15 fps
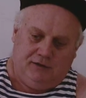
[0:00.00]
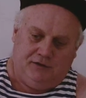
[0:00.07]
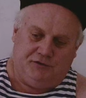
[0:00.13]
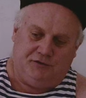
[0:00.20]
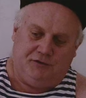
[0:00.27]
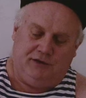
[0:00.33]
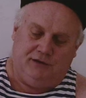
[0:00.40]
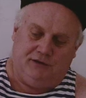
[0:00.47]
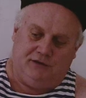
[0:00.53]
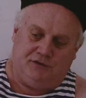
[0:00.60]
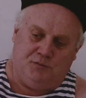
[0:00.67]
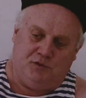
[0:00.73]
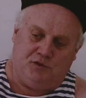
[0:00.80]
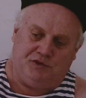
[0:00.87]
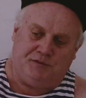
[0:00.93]

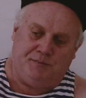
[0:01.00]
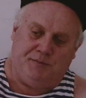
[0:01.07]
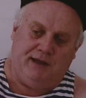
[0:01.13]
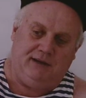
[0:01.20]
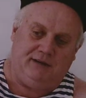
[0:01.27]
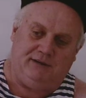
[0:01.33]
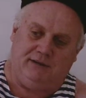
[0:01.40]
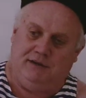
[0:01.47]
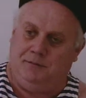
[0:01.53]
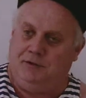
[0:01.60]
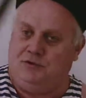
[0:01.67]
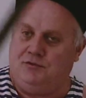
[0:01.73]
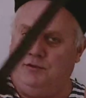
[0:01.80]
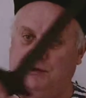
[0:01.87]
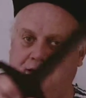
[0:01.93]
There's more space
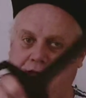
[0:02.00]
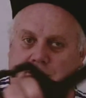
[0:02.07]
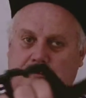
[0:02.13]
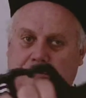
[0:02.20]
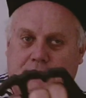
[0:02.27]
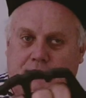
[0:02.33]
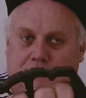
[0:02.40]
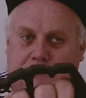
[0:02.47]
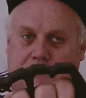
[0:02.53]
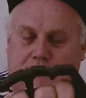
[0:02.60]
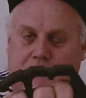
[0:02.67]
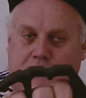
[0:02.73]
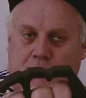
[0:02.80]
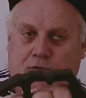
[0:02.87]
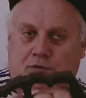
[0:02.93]
in between
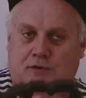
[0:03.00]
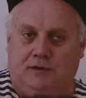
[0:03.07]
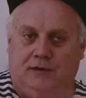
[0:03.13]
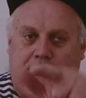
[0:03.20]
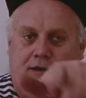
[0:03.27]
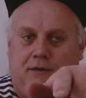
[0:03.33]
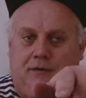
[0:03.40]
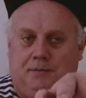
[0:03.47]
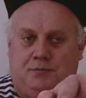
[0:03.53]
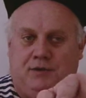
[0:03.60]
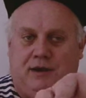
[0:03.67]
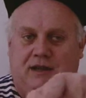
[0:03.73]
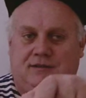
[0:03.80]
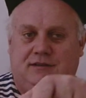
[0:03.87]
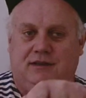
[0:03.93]
where the
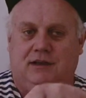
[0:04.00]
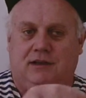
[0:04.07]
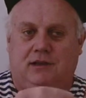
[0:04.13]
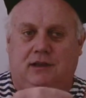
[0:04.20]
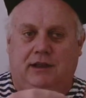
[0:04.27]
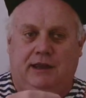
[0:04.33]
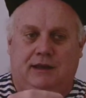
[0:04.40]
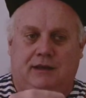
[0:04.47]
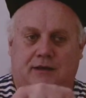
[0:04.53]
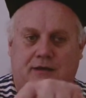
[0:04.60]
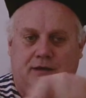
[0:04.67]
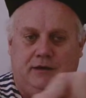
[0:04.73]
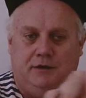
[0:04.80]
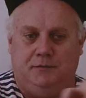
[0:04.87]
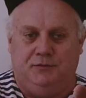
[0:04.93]
brass knuckle
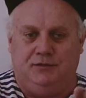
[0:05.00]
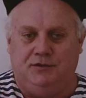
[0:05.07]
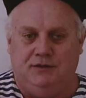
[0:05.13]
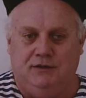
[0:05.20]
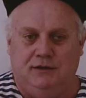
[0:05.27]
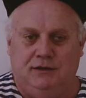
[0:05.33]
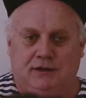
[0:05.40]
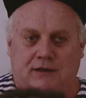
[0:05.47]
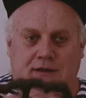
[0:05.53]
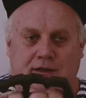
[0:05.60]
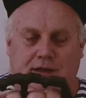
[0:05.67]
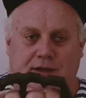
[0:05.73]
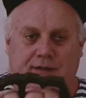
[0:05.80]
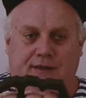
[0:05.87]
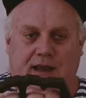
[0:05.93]
end comes,
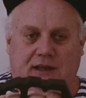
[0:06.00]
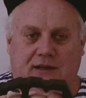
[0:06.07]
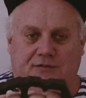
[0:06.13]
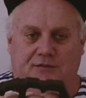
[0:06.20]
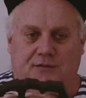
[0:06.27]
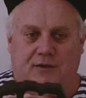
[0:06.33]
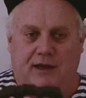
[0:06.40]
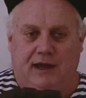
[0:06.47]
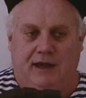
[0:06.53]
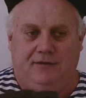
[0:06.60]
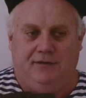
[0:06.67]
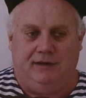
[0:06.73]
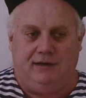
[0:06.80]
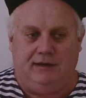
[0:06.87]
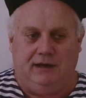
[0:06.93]
and that's very
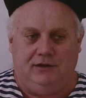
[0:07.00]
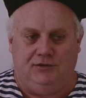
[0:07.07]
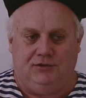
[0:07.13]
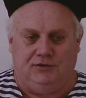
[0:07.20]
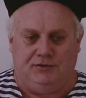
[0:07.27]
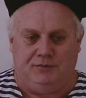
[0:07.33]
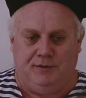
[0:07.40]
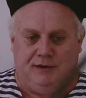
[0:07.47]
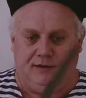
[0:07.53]
advantageous.